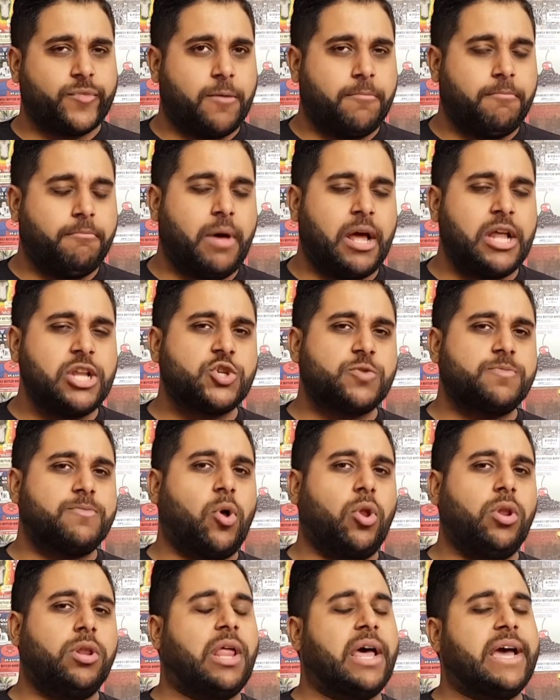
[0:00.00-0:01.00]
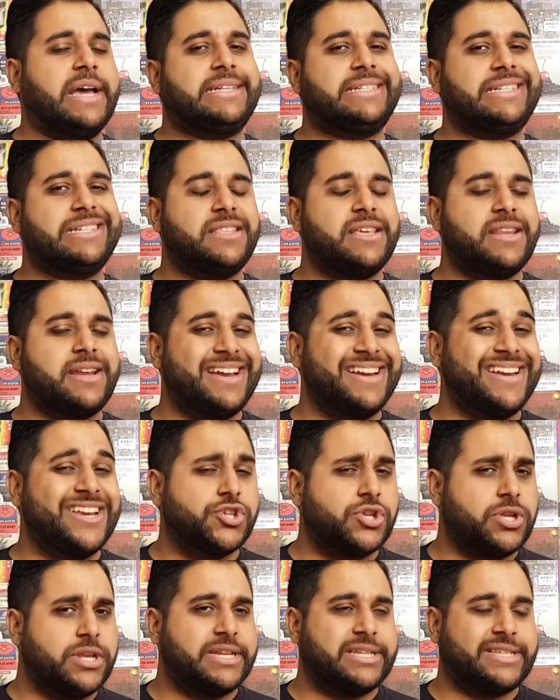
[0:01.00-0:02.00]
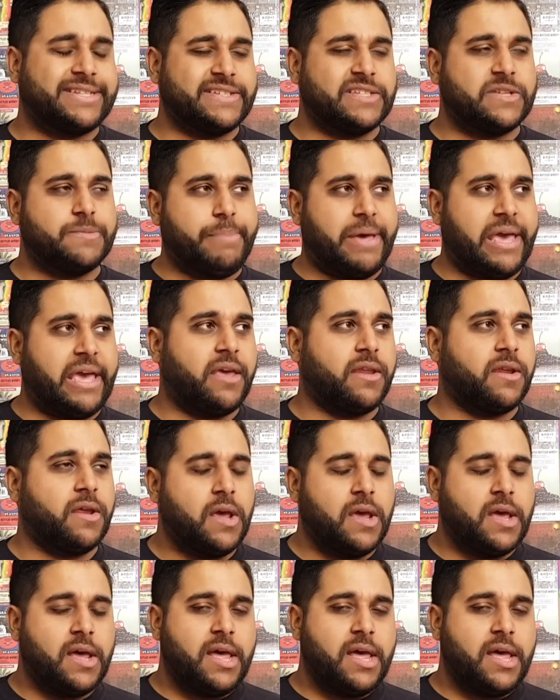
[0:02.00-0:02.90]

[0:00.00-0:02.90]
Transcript: much more lighter than I initially anticipated.